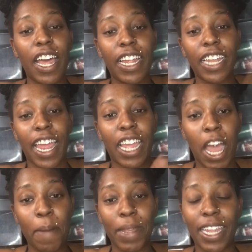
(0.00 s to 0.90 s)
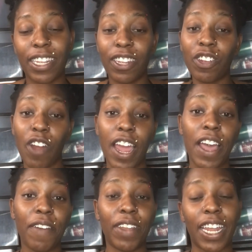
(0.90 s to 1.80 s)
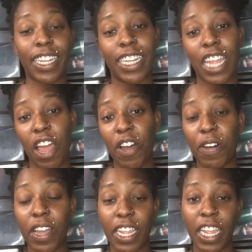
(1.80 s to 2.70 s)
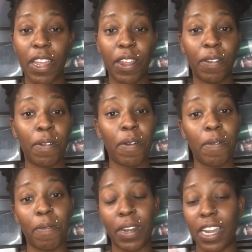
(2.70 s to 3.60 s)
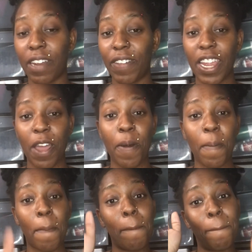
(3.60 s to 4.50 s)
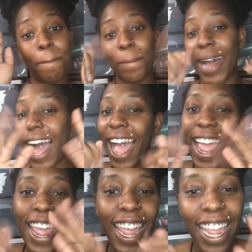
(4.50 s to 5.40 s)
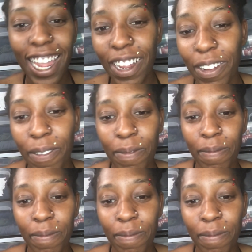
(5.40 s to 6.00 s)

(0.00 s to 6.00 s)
like, comment, and subscribe. And I see y'all again with another video. Bye.